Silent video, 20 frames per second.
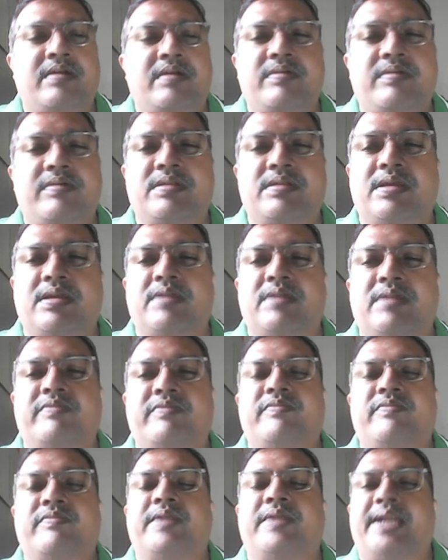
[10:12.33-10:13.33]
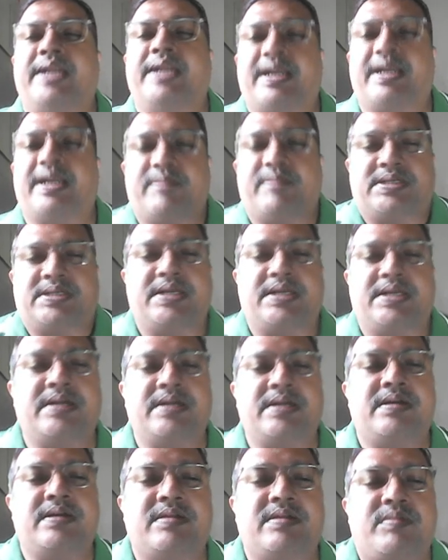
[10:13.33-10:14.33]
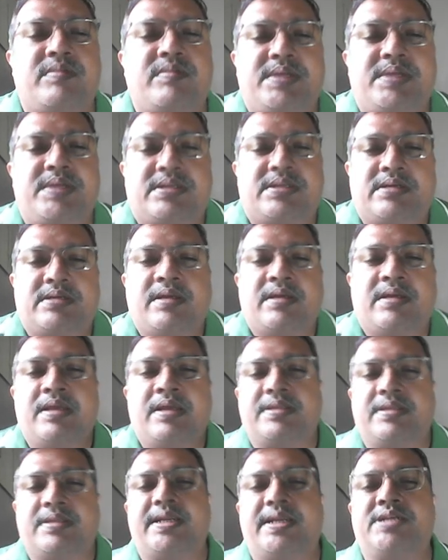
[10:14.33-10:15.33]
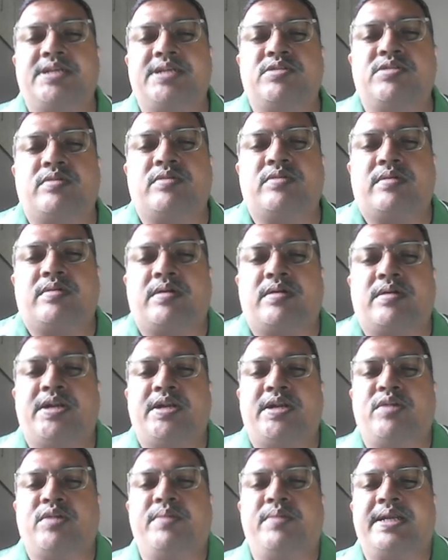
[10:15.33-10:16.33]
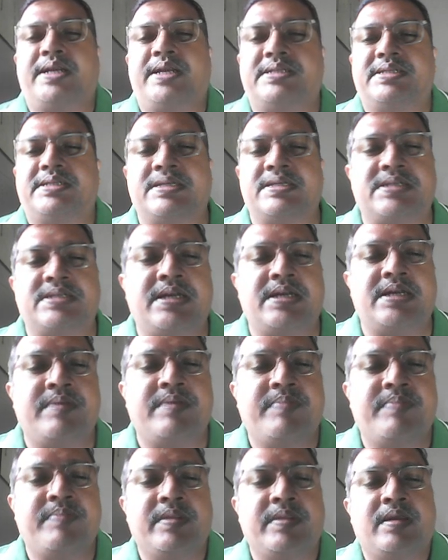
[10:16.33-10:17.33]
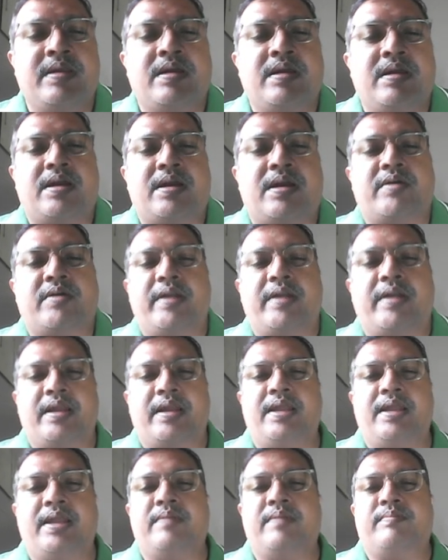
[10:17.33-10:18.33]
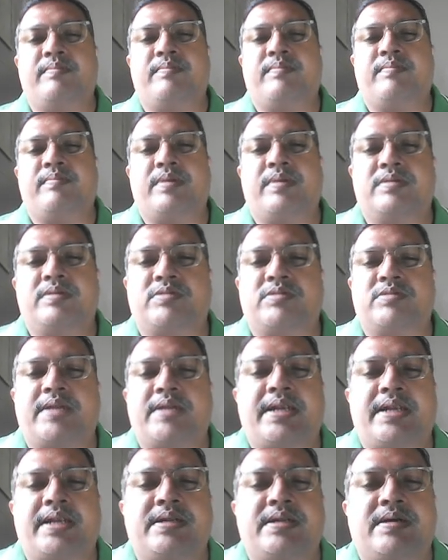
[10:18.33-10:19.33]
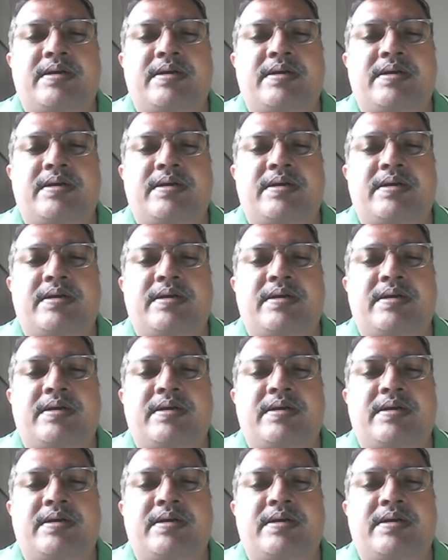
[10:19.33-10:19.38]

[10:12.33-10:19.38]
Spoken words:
the ventilator machine, it will be there. The ratio need to be adjusted accordingly, so that